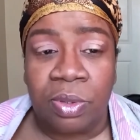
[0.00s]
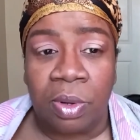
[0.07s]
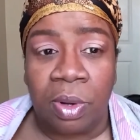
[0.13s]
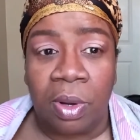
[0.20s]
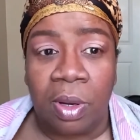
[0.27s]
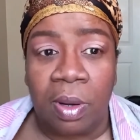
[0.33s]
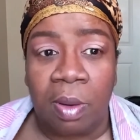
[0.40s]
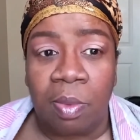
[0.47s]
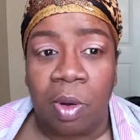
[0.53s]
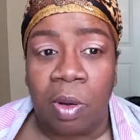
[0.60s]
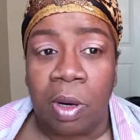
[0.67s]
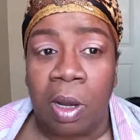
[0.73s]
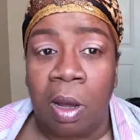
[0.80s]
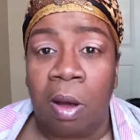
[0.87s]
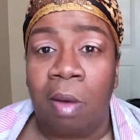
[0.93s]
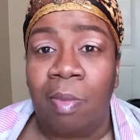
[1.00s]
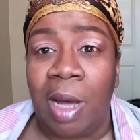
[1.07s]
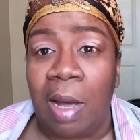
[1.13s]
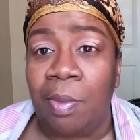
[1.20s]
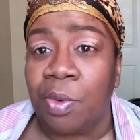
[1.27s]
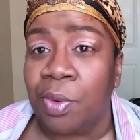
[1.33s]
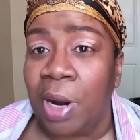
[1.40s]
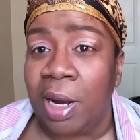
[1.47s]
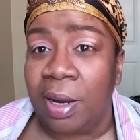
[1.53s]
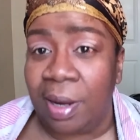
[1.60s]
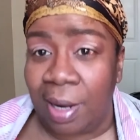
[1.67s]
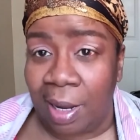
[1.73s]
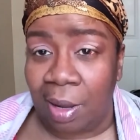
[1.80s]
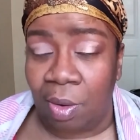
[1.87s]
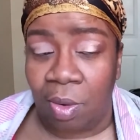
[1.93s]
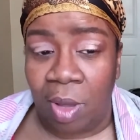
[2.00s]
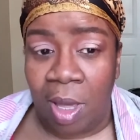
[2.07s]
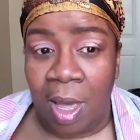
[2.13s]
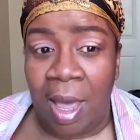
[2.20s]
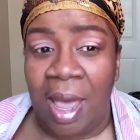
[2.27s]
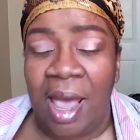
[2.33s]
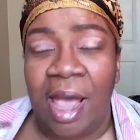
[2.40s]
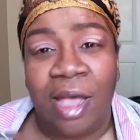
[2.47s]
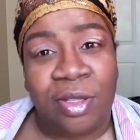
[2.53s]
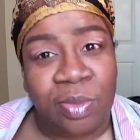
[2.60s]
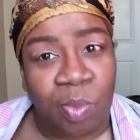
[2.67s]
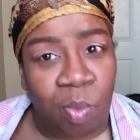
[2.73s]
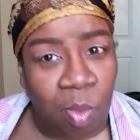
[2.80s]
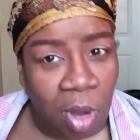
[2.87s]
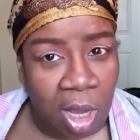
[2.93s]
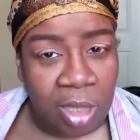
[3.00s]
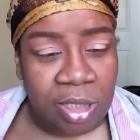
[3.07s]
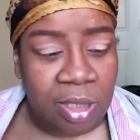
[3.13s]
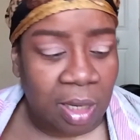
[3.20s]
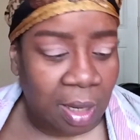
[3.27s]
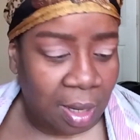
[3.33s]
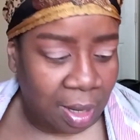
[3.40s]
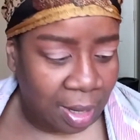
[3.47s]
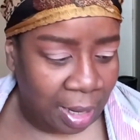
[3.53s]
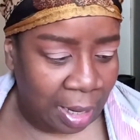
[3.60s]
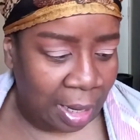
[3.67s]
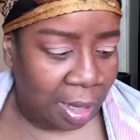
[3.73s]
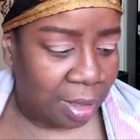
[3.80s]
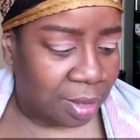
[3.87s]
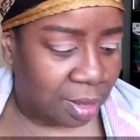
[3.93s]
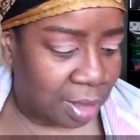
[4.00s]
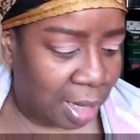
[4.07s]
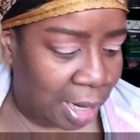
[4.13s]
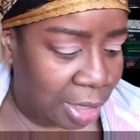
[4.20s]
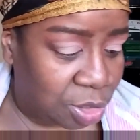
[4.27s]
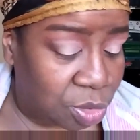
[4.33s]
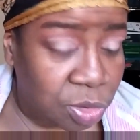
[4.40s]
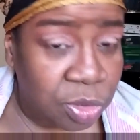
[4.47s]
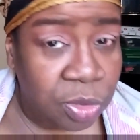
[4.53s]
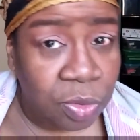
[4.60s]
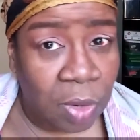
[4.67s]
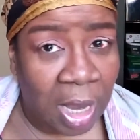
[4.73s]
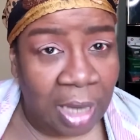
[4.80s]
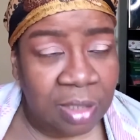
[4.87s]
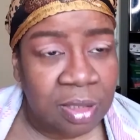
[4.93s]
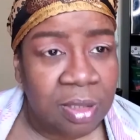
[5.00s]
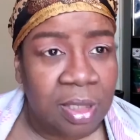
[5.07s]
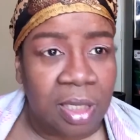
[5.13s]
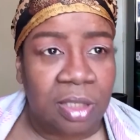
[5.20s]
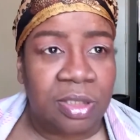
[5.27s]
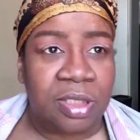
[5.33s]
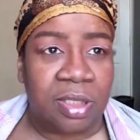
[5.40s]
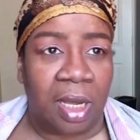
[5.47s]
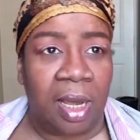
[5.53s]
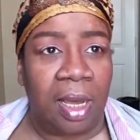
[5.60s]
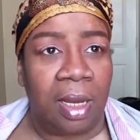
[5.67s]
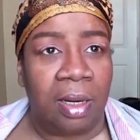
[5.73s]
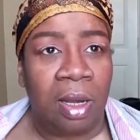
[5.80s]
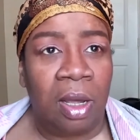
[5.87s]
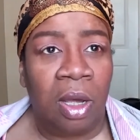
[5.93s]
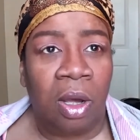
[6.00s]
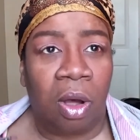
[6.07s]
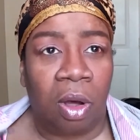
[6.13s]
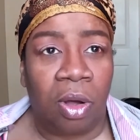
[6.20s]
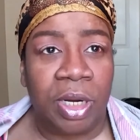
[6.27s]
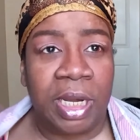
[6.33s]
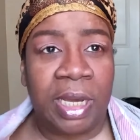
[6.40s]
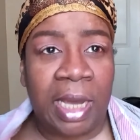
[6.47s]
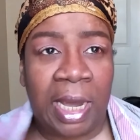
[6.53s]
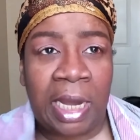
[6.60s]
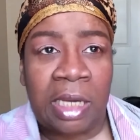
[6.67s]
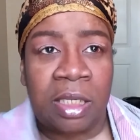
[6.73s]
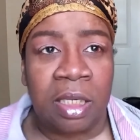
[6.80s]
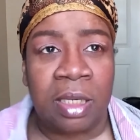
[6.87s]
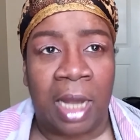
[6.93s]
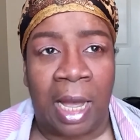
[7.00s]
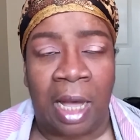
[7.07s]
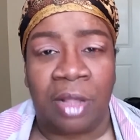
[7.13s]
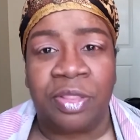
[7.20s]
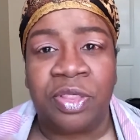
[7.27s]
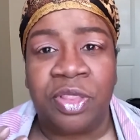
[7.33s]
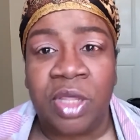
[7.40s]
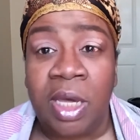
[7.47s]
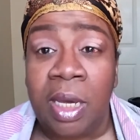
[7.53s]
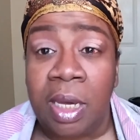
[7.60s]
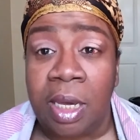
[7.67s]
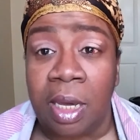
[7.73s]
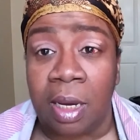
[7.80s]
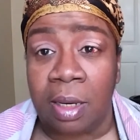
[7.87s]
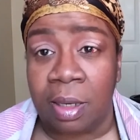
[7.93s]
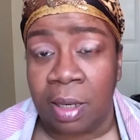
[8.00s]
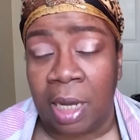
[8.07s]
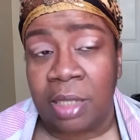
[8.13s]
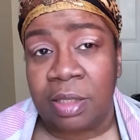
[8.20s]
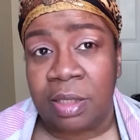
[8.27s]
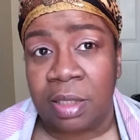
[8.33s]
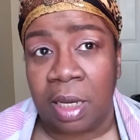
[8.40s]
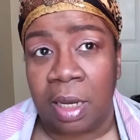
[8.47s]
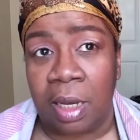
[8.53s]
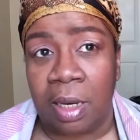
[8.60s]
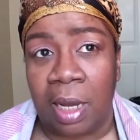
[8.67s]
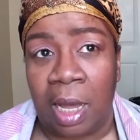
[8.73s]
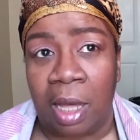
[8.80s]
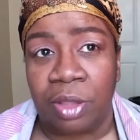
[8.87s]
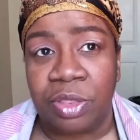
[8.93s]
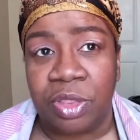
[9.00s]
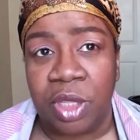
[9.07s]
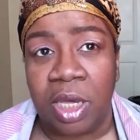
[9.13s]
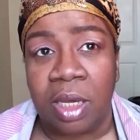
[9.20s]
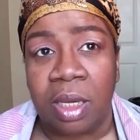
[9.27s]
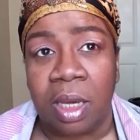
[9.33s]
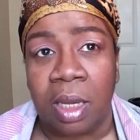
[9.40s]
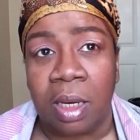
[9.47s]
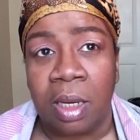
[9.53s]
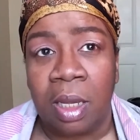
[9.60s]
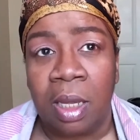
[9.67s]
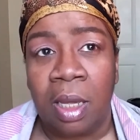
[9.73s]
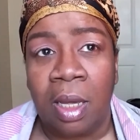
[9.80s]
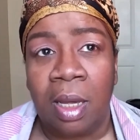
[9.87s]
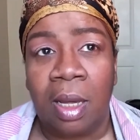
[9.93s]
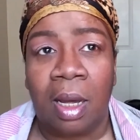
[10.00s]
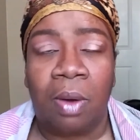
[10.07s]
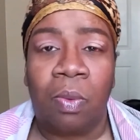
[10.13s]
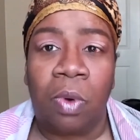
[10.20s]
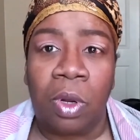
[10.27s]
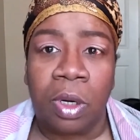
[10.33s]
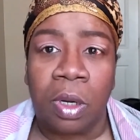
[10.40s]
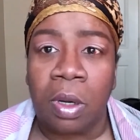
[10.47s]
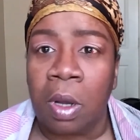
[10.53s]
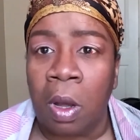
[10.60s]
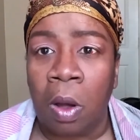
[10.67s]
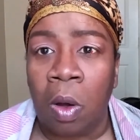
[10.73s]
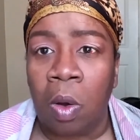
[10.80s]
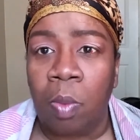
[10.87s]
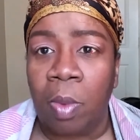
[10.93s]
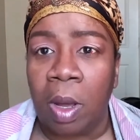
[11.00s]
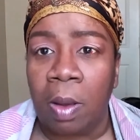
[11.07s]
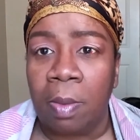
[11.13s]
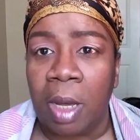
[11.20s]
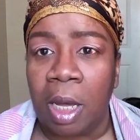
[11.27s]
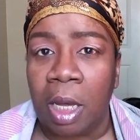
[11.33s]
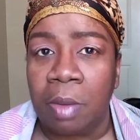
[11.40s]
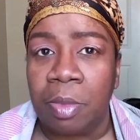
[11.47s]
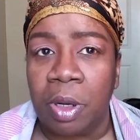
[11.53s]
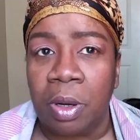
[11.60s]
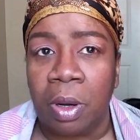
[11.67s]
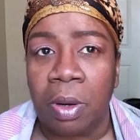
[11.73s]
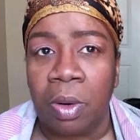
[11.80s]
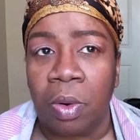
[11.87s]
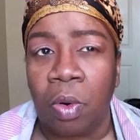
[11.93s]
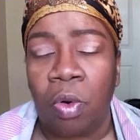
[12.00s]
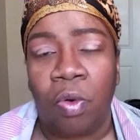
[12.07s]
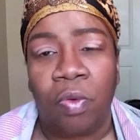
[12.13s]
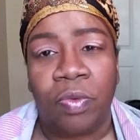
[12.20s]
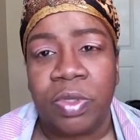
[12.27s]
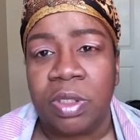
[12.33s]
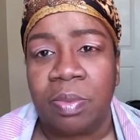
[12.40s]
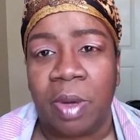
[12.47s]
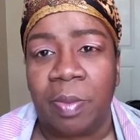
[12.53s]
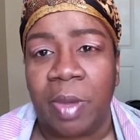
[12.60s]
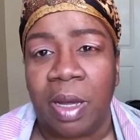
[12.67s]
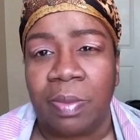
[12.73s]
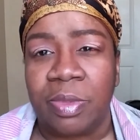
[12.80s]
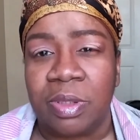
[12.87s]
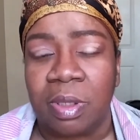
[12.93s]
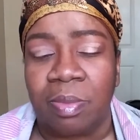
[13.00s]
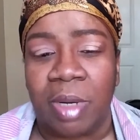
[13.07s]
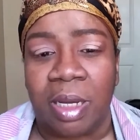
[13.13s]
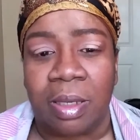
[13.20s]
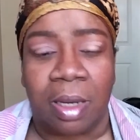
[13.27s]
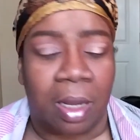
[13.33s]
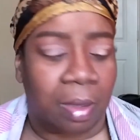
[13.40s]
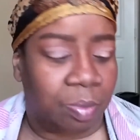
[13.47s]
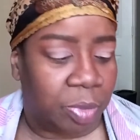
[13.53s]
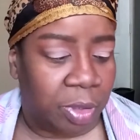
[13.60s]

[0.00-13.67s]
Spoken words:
So I'm going to call mama right now. As much as I used to. I still say it on occasion. I'll think it, not say it. I'll think it. I want to call my mom or go over to my mom or something like that.